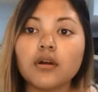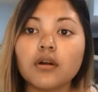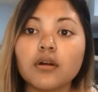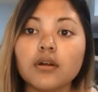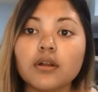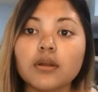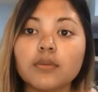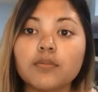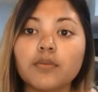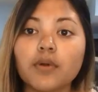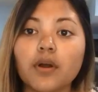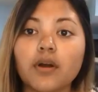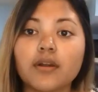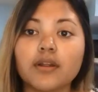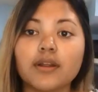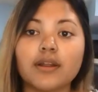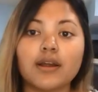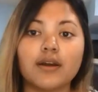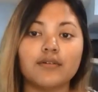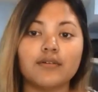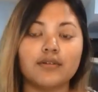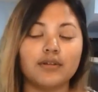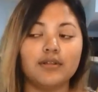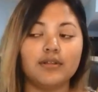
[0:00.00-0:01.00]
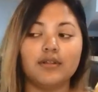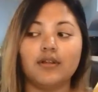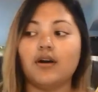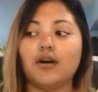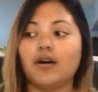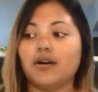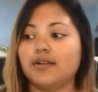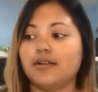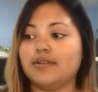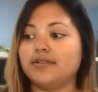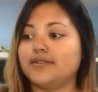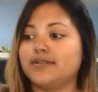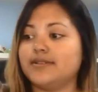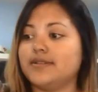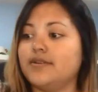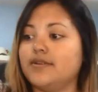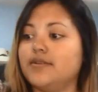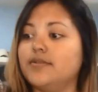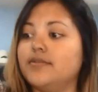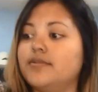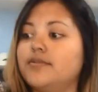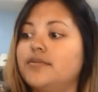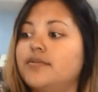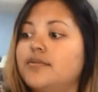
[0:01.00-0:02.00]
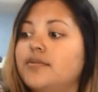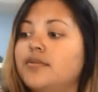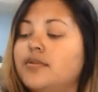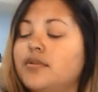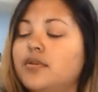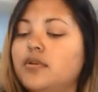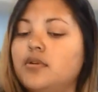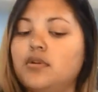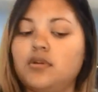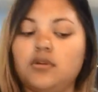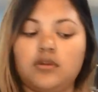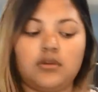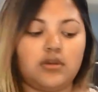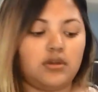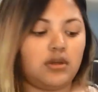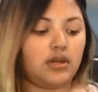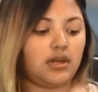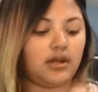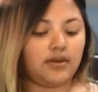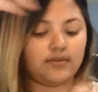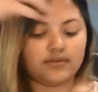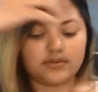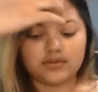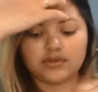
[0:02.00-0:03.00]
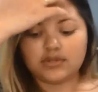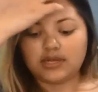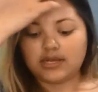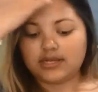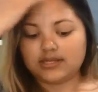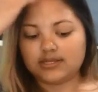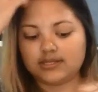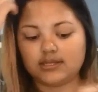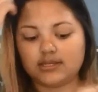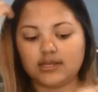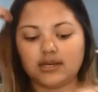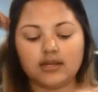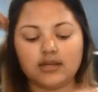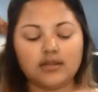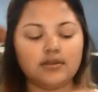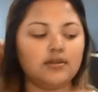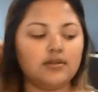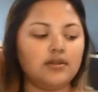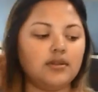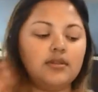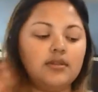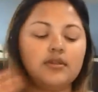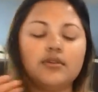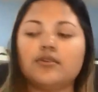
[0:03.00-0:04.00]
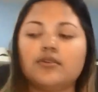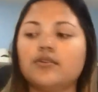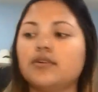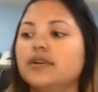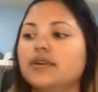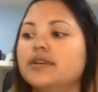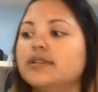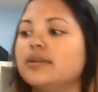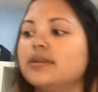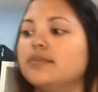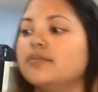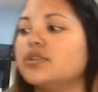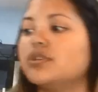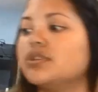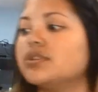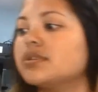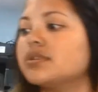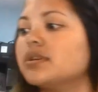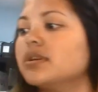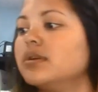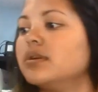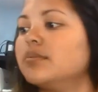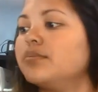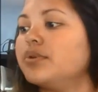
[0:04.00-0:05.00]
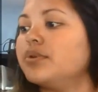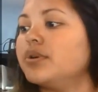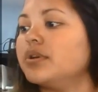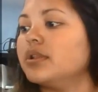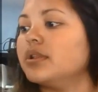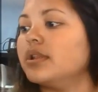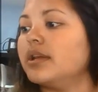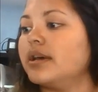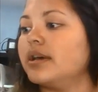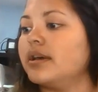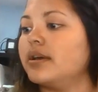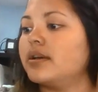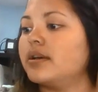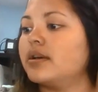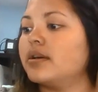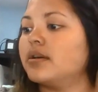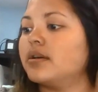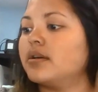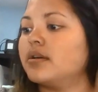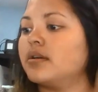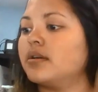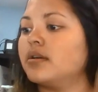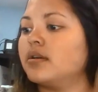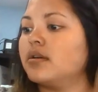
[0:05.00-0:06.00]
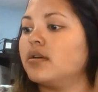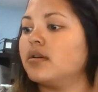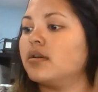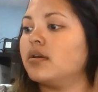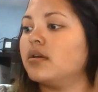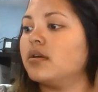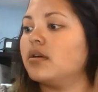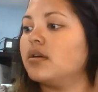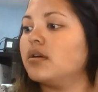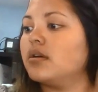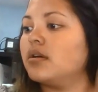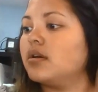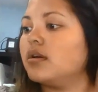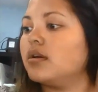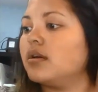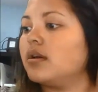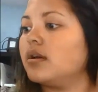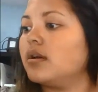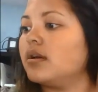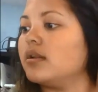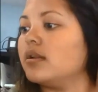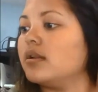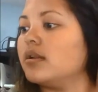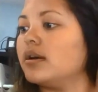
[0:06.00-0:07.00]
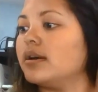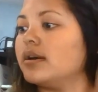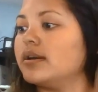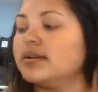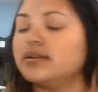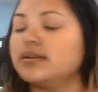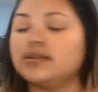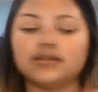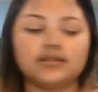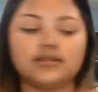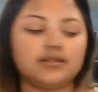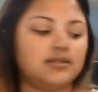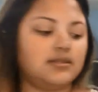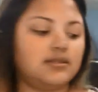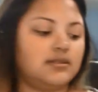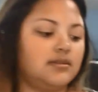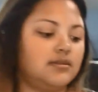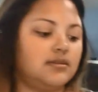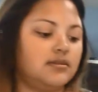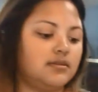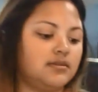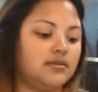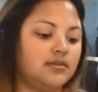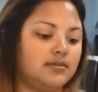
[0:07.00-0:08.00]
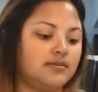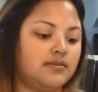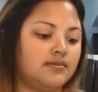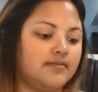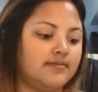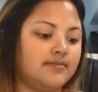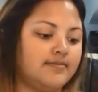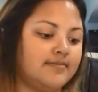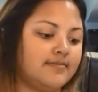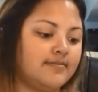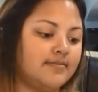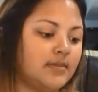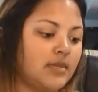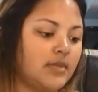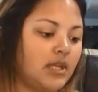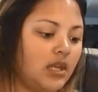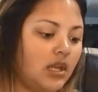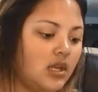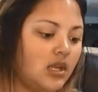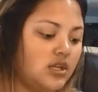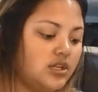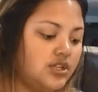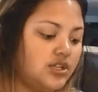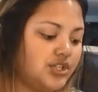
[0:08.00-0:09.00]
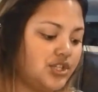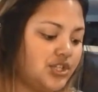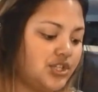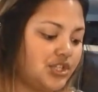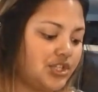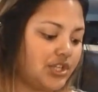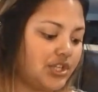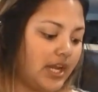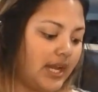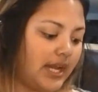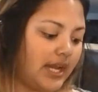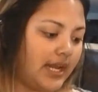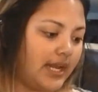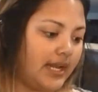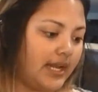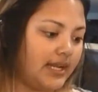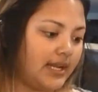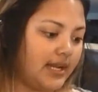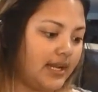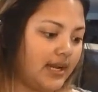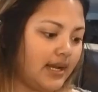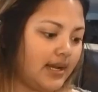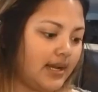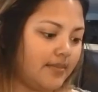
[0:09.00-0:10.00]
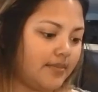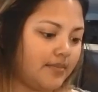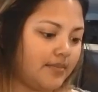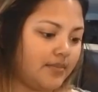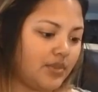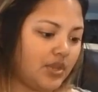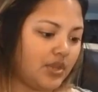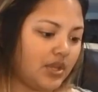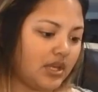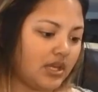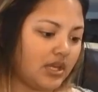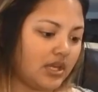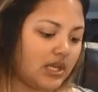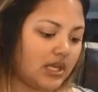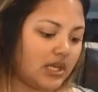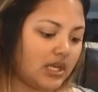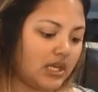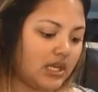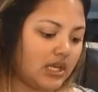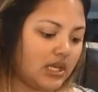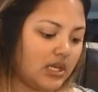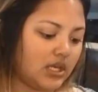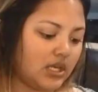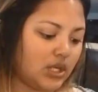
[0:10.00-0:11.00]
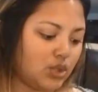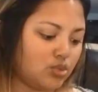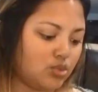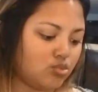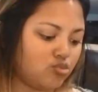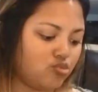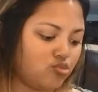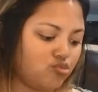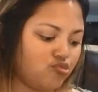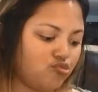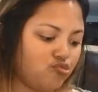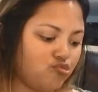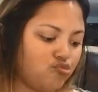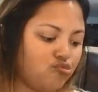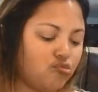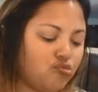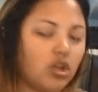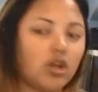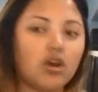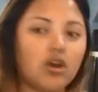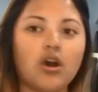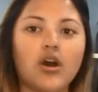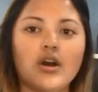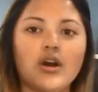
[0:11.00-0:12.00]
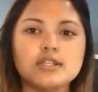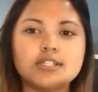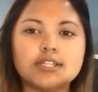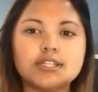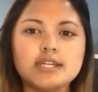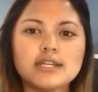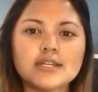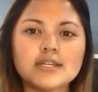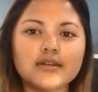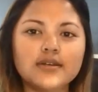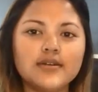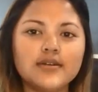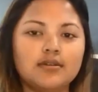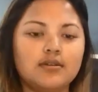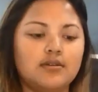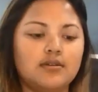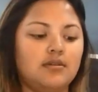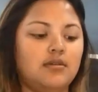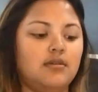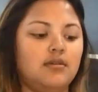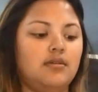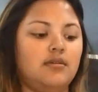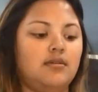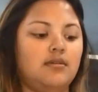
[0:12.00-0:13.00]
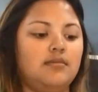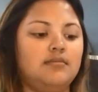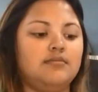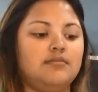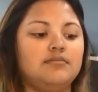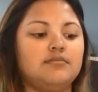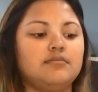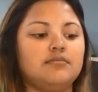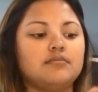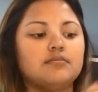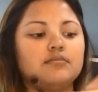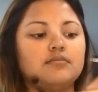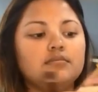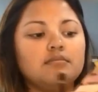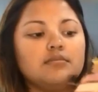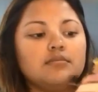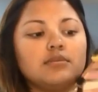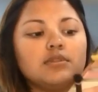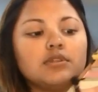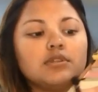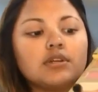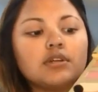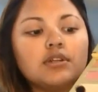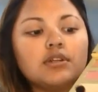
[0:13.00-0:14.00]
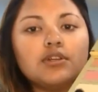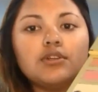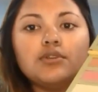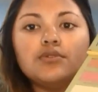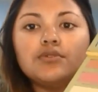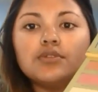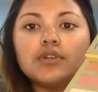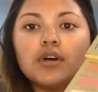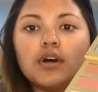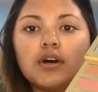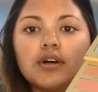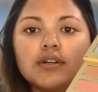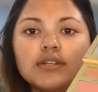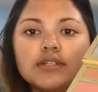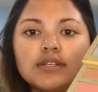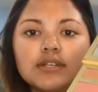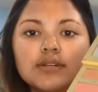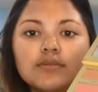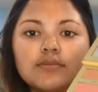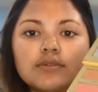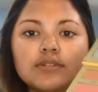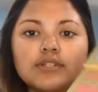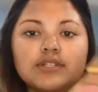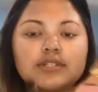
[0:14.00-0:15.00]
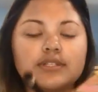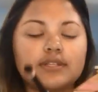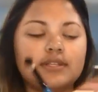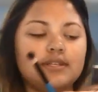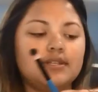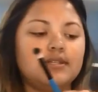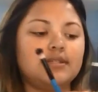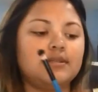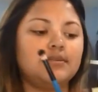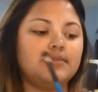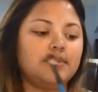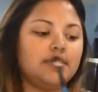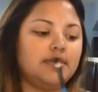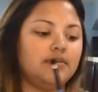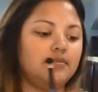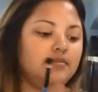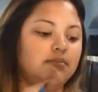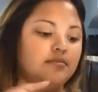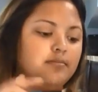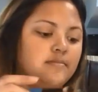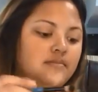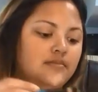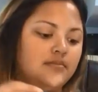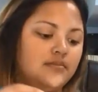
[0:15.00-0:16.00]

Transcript: Already brought it out a lot, so after that's done in the crease, I'm just gonna put like a nice shade. I'm thinking Haunting. I'm gonna use Haunting, which is this one.